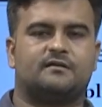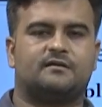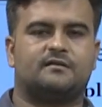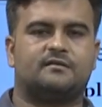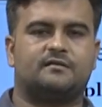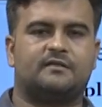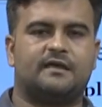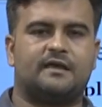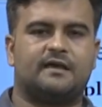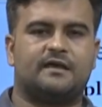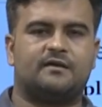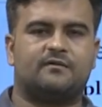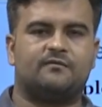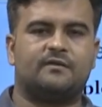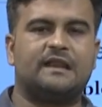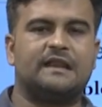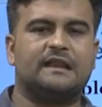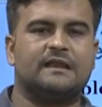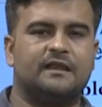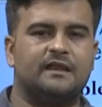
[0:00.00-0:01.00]
they are
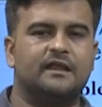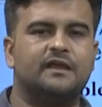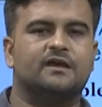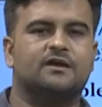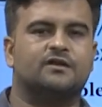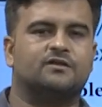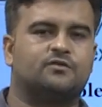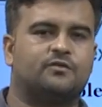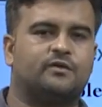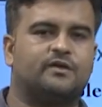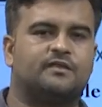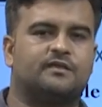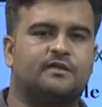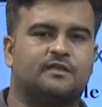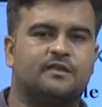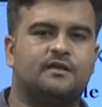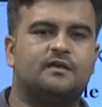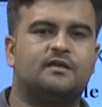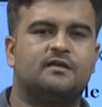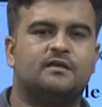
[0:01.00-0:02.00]
very near to each
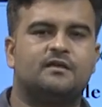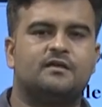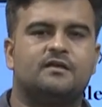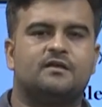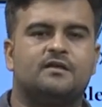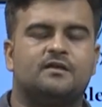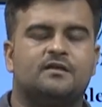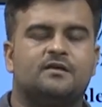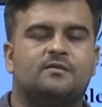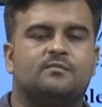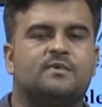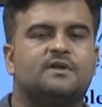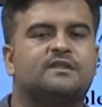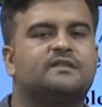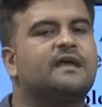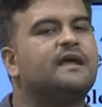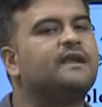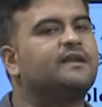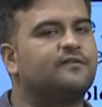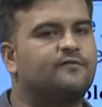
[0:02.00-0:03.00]
other, but
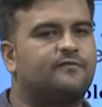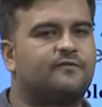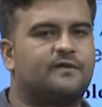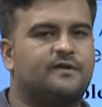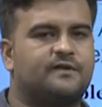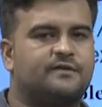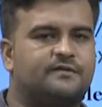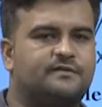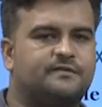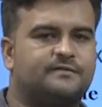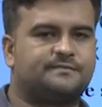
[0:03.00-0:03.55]
they are different